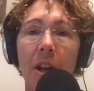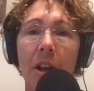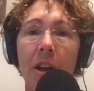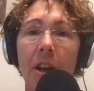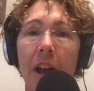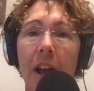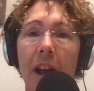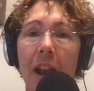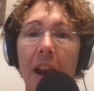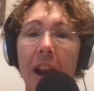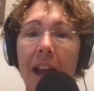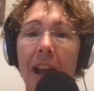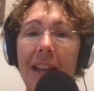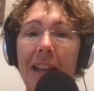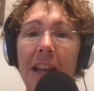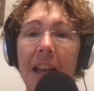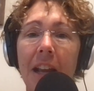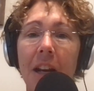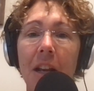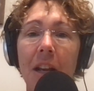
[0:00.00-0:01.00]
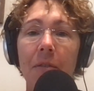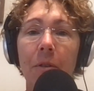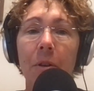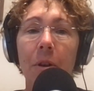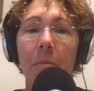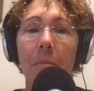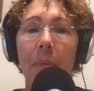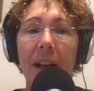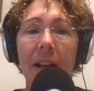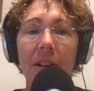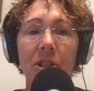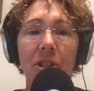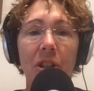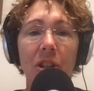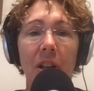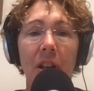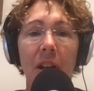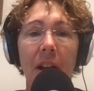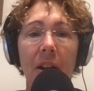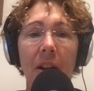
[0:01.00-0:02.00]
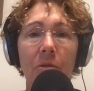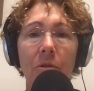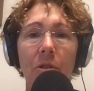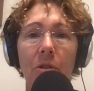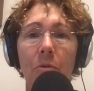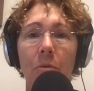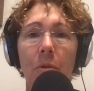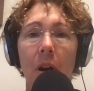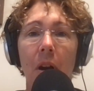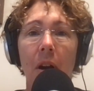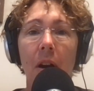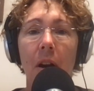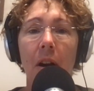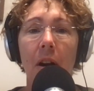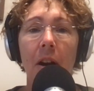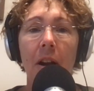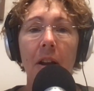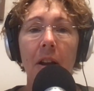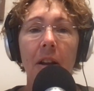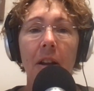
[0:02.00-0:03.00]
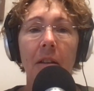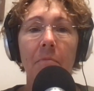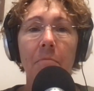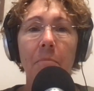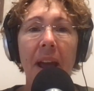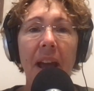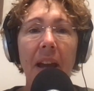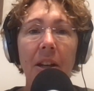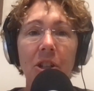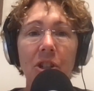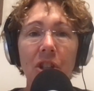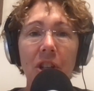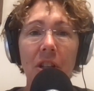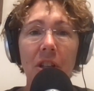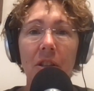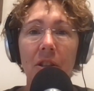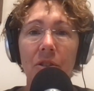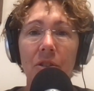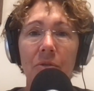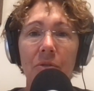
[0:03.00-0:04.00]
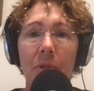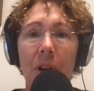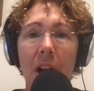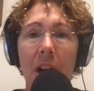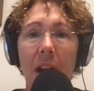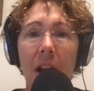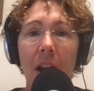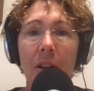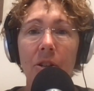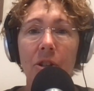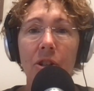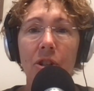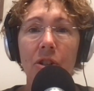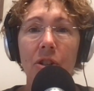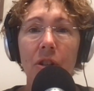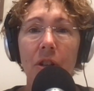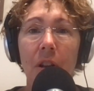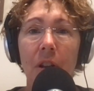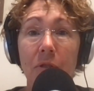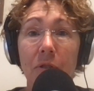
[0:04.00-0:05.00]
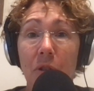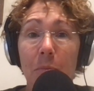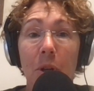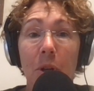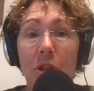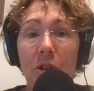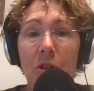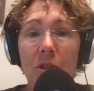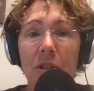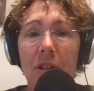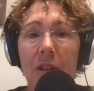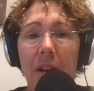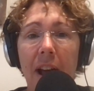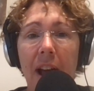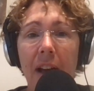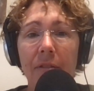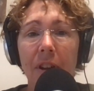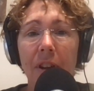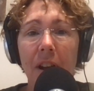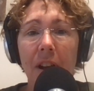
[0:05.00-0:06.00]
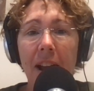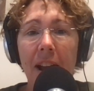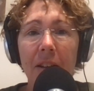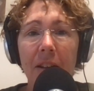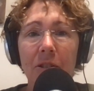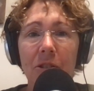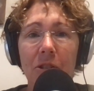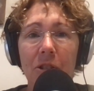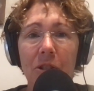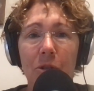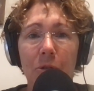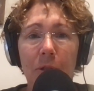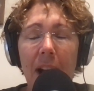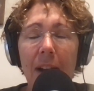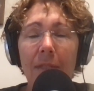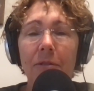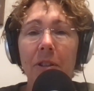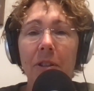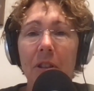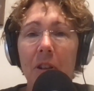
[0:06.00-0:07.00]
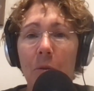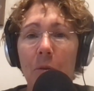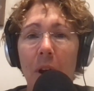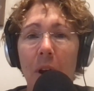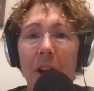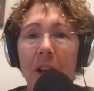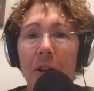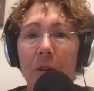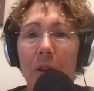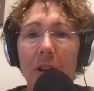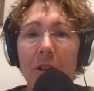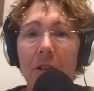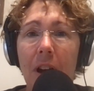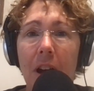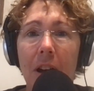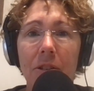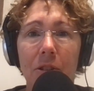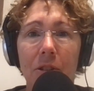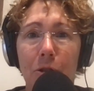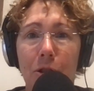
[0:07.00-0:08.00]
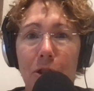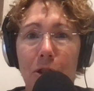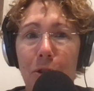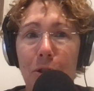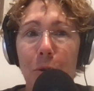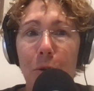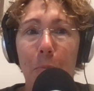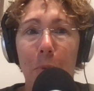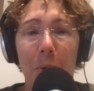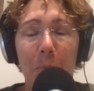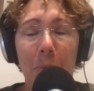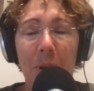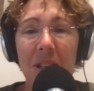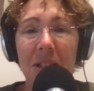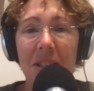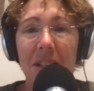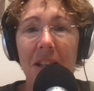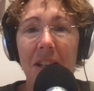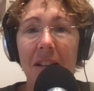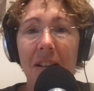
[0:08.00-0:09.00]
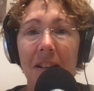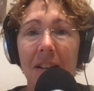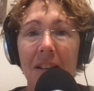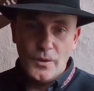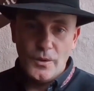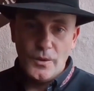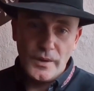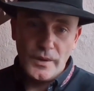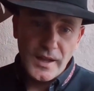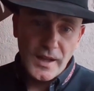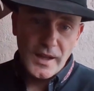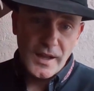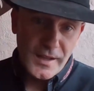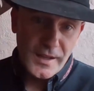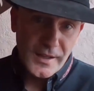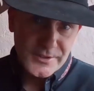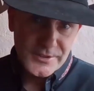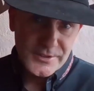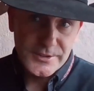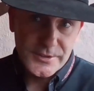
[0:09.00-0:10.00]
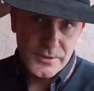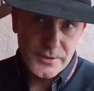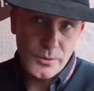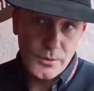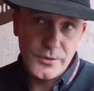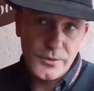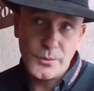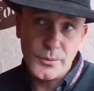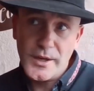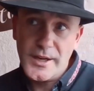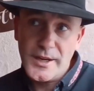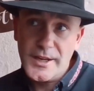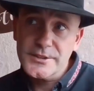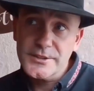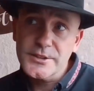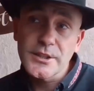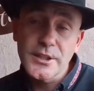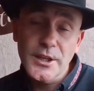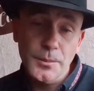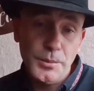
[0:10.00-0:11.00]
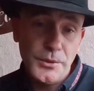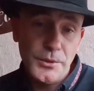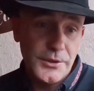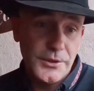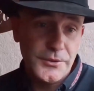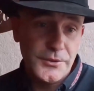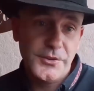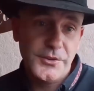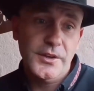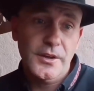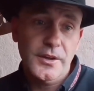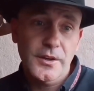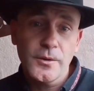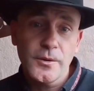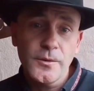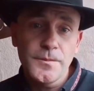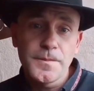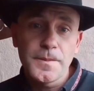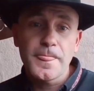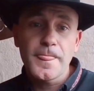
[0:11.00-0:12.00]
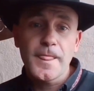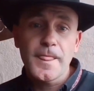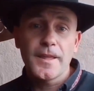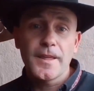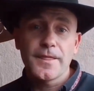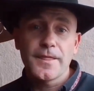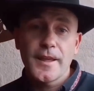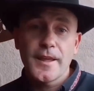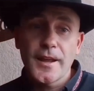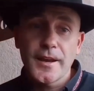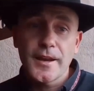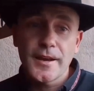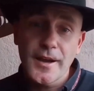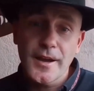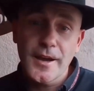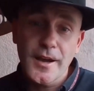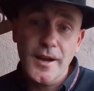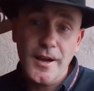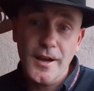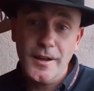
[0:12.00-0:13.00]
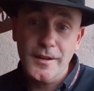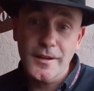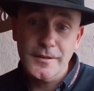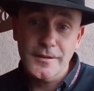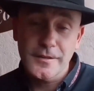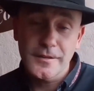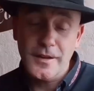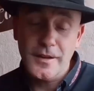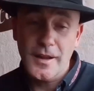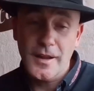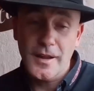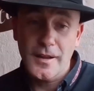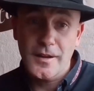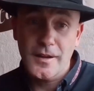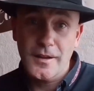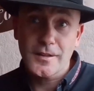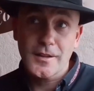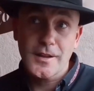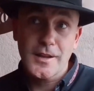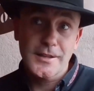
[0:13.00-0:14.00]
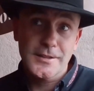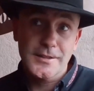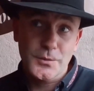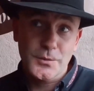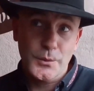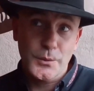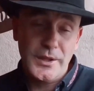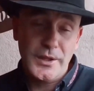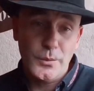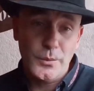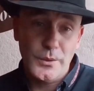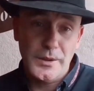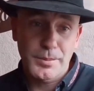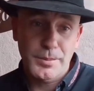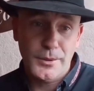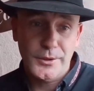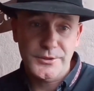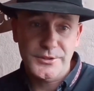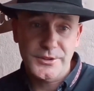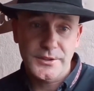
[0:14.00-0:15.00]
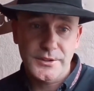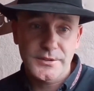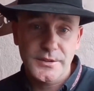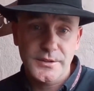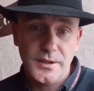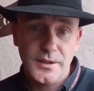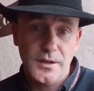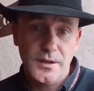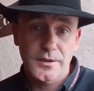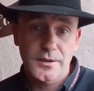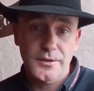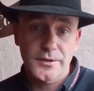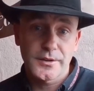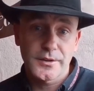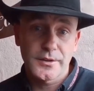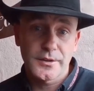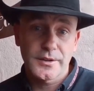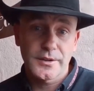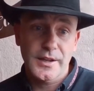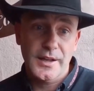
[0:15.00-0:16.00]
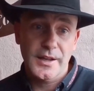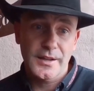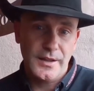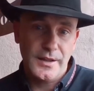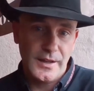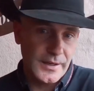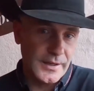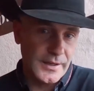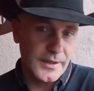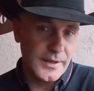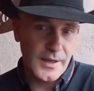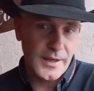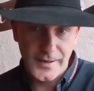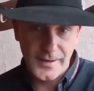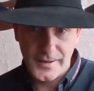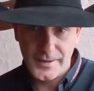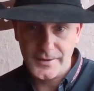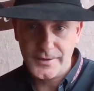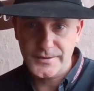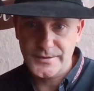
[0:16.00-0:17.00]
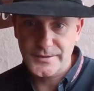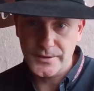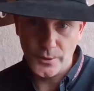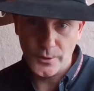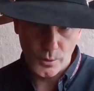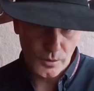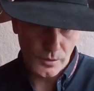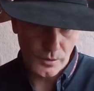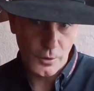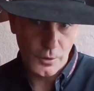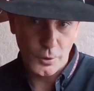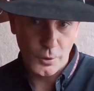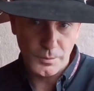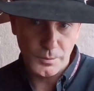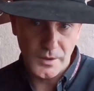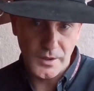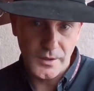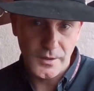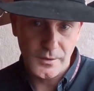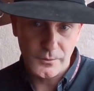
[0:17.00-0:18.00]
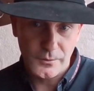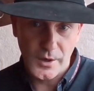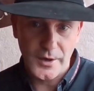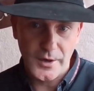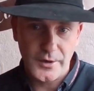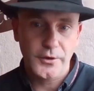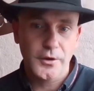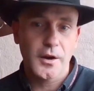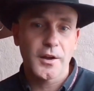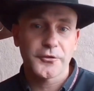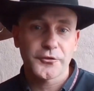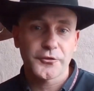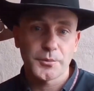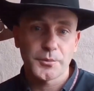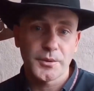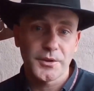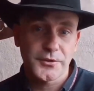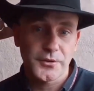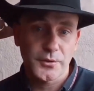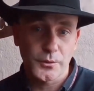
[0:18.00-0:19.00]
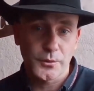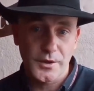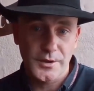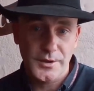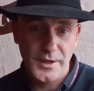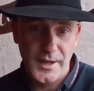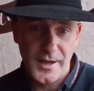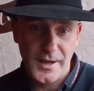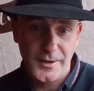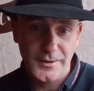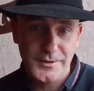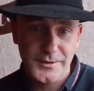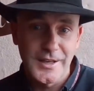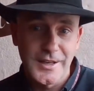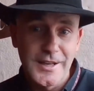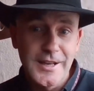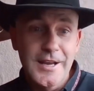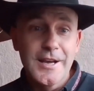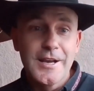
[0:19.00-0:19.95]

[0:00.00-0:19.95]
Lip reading: And I can't even imagine how you are managing this ranch, assuming you still have it, and traveling the way you are. You guys are super busy. I actually sold the ranch a couple years ago. And then last week we purchased 189 acres in Oklahoma, right across from us, to run cows.